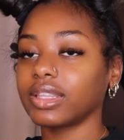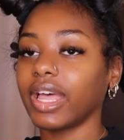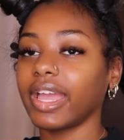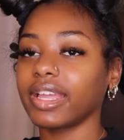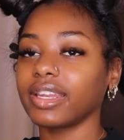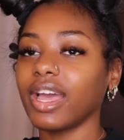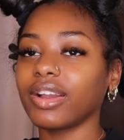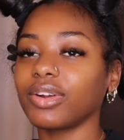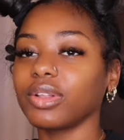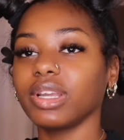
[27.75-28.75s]
like
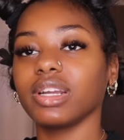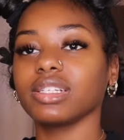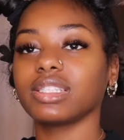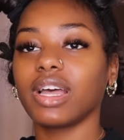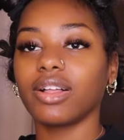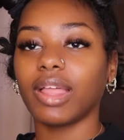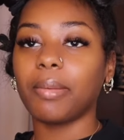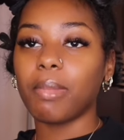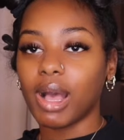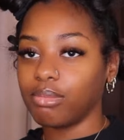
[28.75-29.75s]
not curly hairstyle,
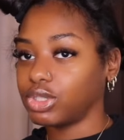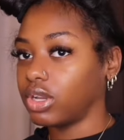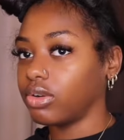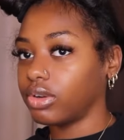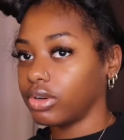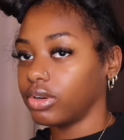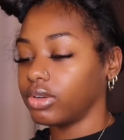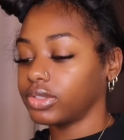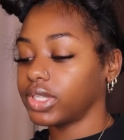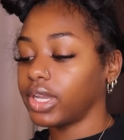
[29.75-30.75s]
like bombshell
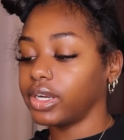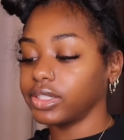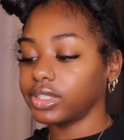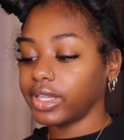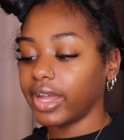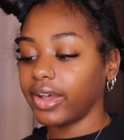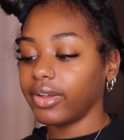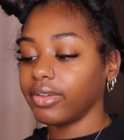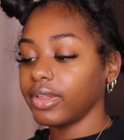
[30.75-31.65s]
curls hairstyle,